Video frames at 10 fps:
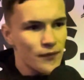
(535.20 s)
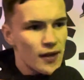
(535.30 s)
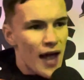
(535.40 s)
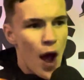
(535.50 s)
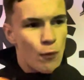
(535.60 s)

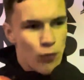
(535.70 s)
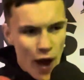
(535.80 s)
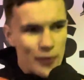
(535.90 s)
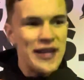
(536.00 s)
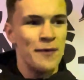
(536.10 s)
How
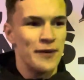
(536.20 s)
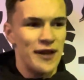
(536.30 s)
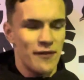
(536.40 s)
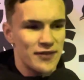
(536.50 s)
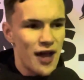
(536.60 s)
proud he can be of
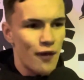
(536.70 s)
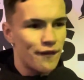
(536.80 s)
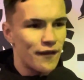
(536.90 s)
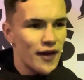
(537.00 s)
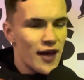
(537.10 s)
himself.
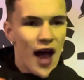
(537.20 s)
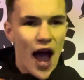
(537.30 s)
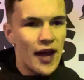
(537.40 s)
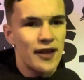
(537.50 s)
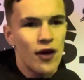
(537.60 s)

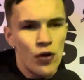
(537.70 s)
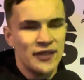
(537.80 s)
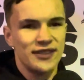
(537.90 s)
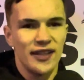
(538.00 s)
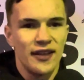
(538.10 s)
I
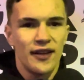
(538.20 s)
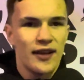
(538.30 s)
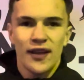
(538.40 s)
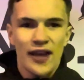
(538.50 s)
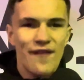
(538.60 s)
honestly,
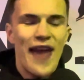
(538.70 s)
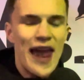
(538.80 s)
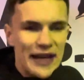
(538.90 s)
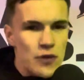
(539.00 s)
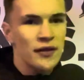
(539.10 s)
if
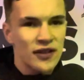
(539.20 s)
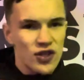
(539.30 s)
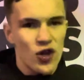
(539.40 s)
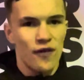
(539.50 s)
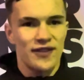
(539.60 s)
anyone
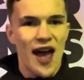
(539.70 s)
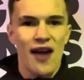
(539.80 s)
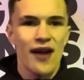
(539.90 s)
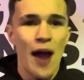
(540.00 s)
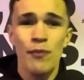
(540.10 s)
deserves
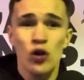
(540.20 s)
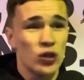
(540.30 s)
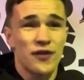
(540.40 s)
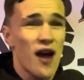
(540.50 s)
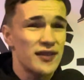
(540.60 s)
that, I'm going to go as
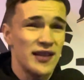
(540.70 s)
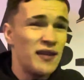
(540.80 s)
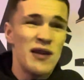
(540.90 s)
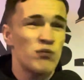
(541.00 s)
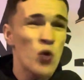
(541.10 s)
far as saying
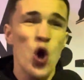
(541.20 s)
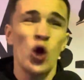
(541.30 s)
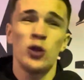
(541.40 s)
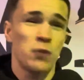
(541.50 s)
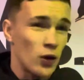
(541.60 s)
in
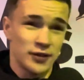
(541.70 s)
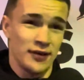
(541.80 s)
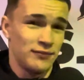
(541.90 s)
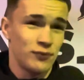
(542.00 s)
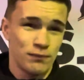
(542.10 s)
world boxing,
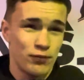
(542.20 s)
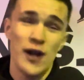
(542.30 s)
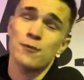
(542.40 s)
British